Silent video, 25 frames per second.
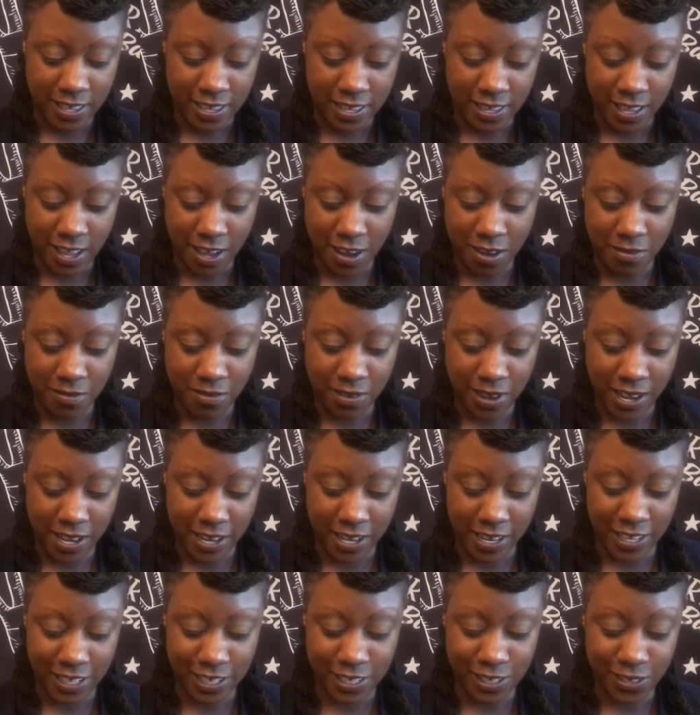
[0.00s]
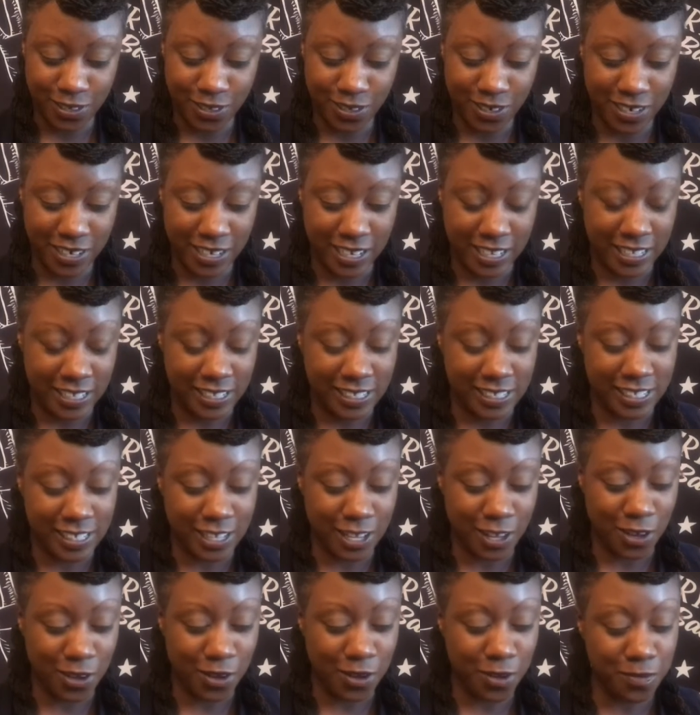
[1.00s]
Alrighty, Taurus.
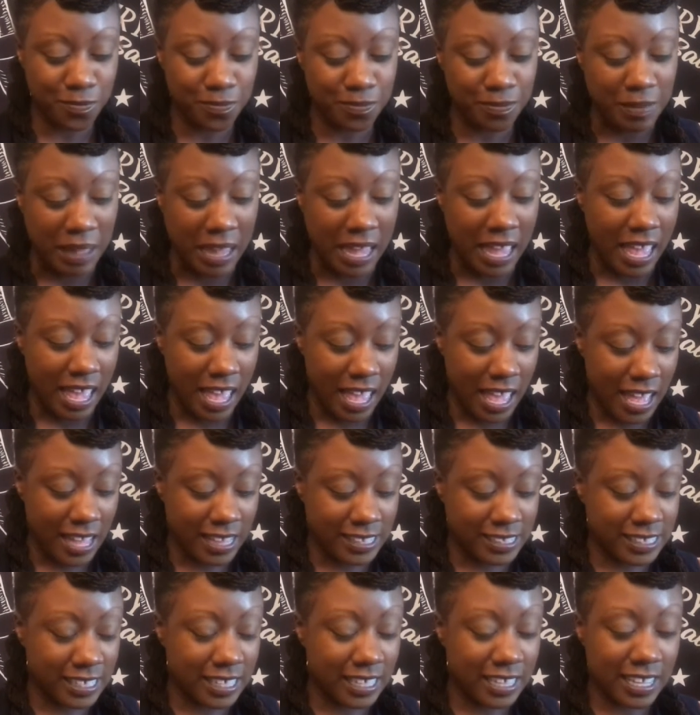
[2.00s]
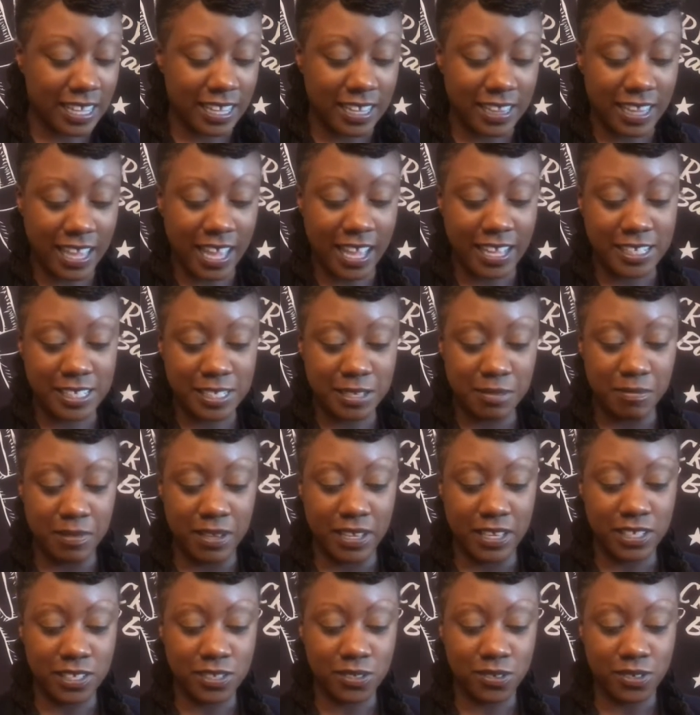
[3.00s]
So it's looking like to me,
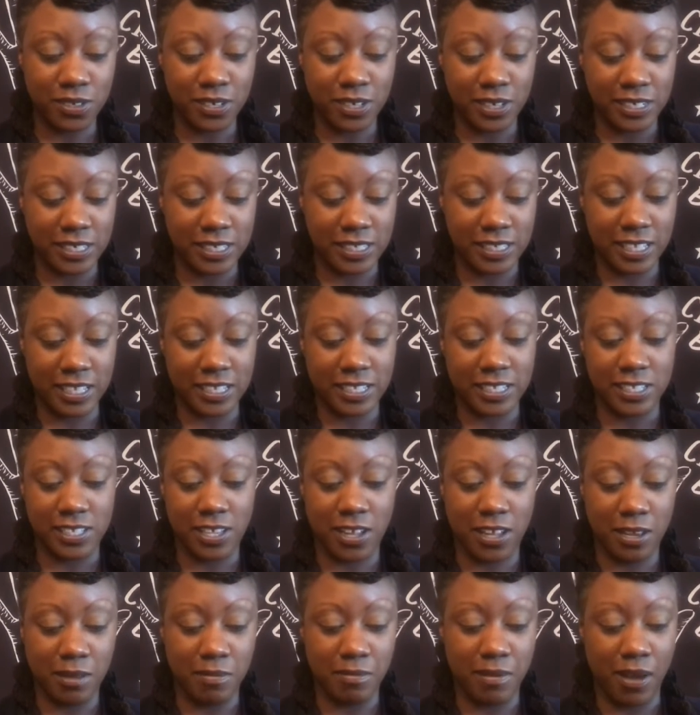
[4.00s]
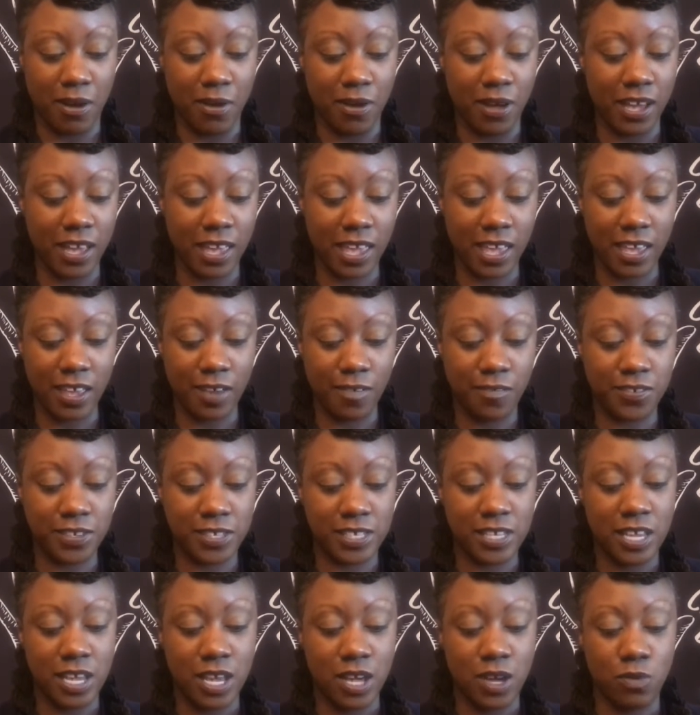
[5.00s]
Taurus, this is all about a gift,
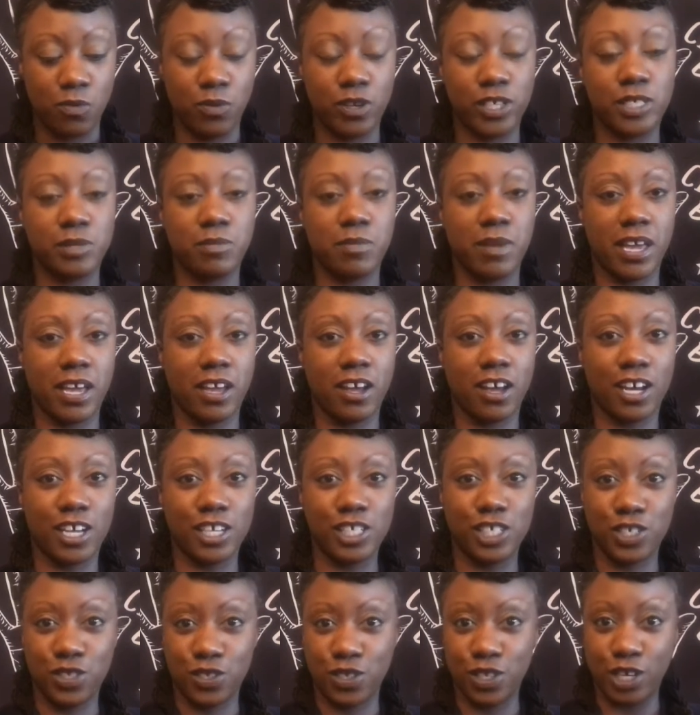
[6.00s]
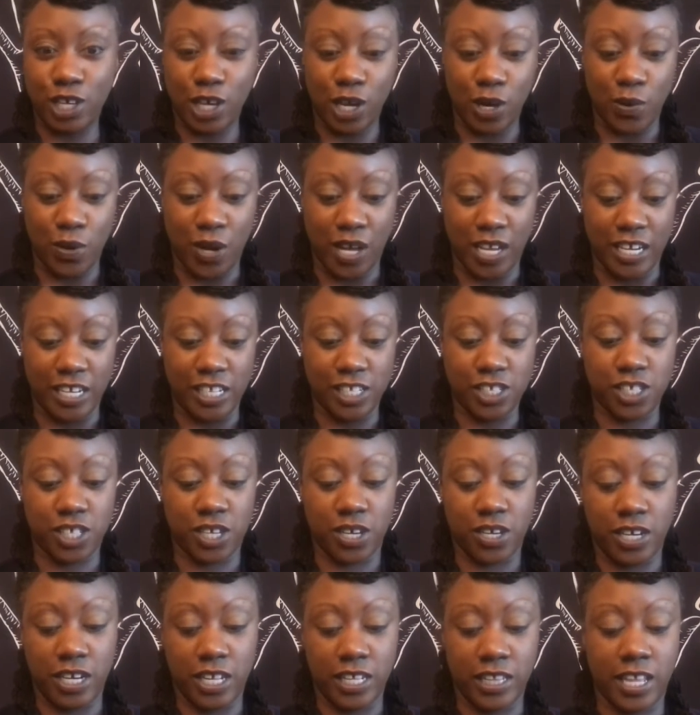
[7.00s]
which may cause you to go on a
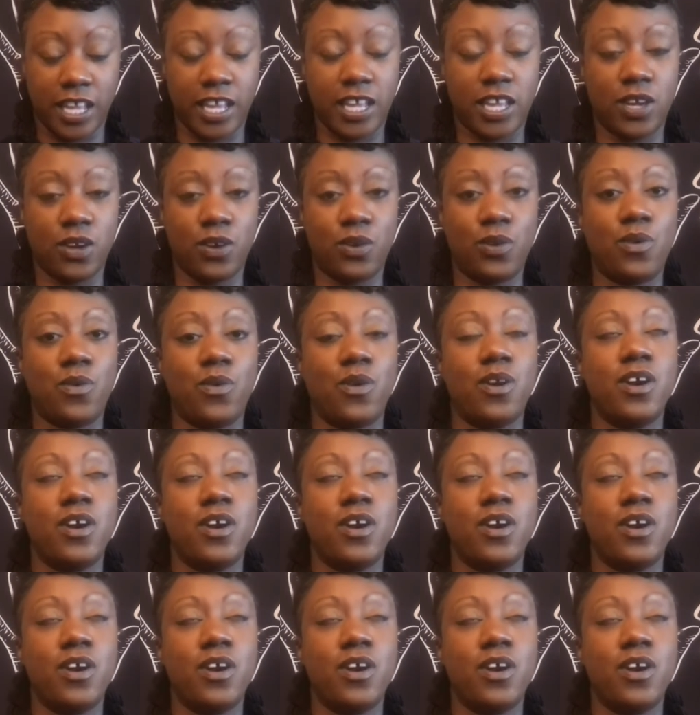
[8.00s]
journey. Like you